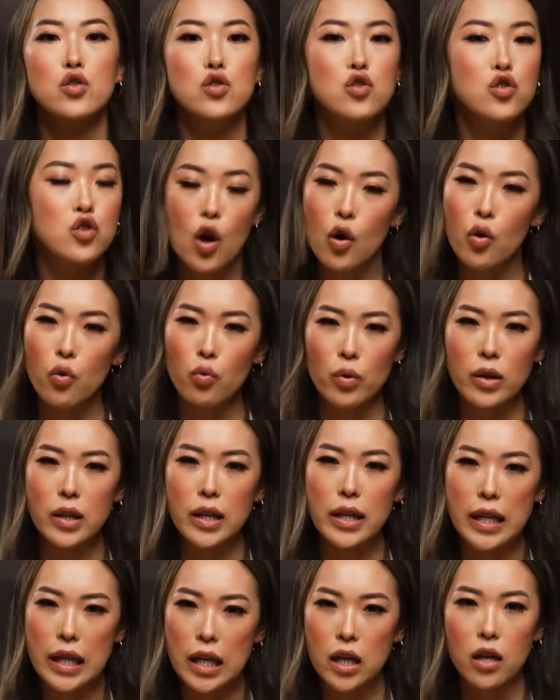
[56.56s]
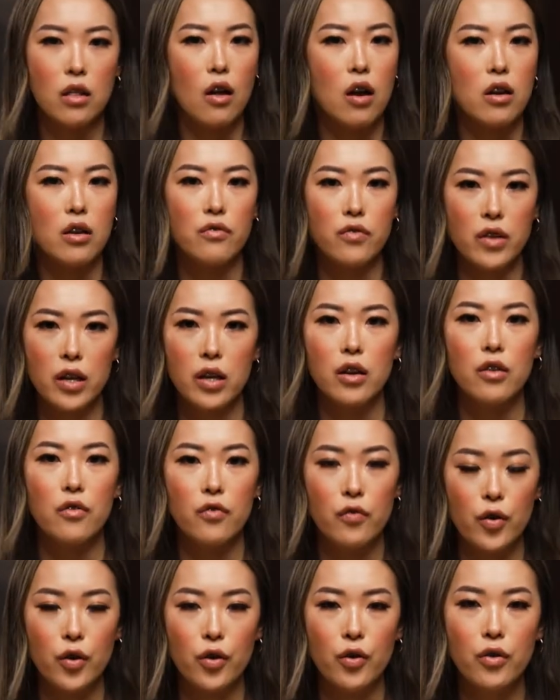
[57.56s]
don't really eat a lot of vegan
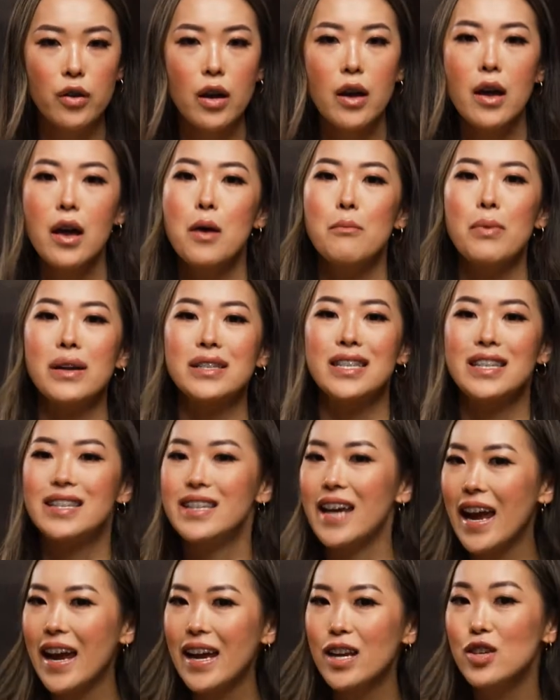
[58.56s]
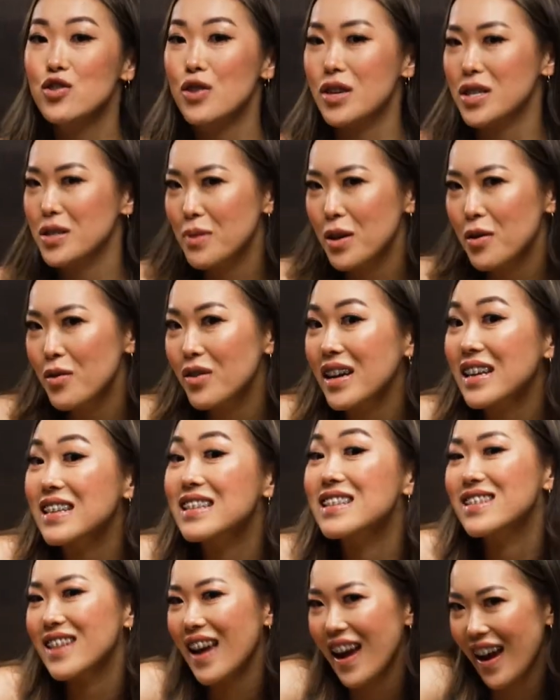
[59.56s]
food. But today, trust me when I
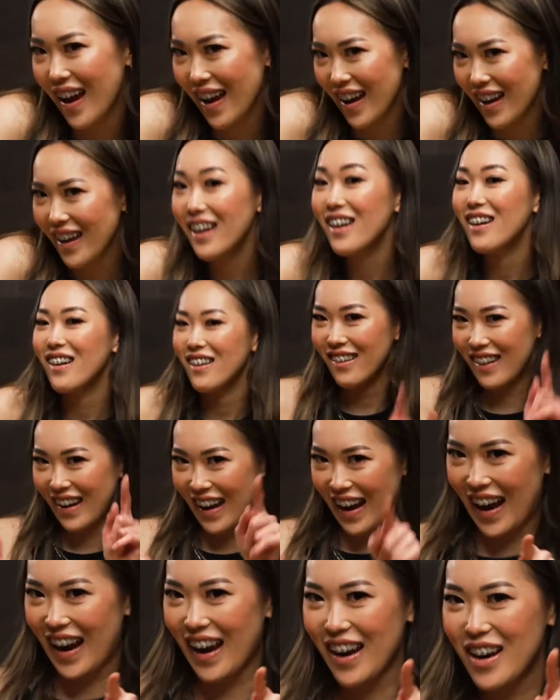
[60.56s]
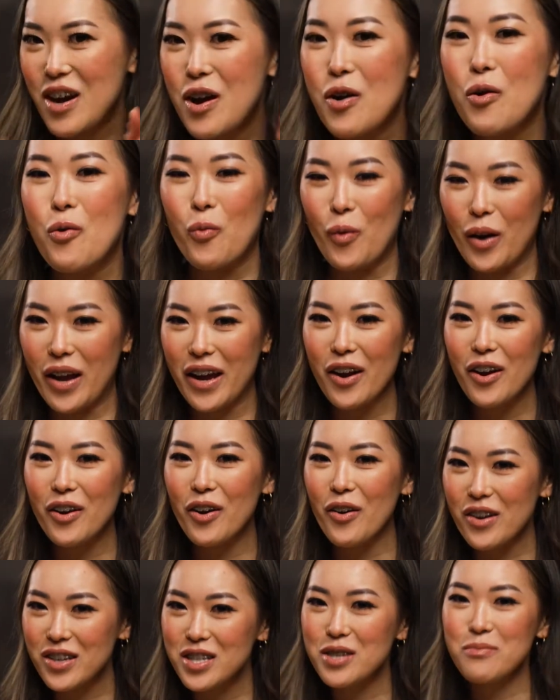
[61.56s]
say, okay, we are
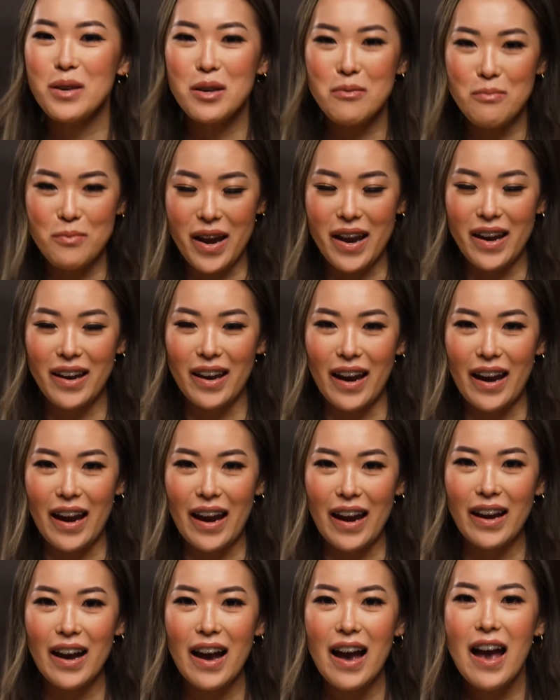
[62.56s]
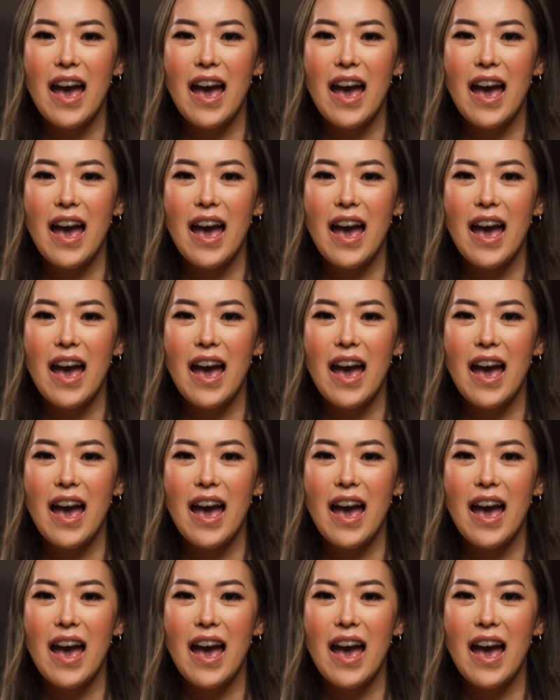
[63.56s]
going to be making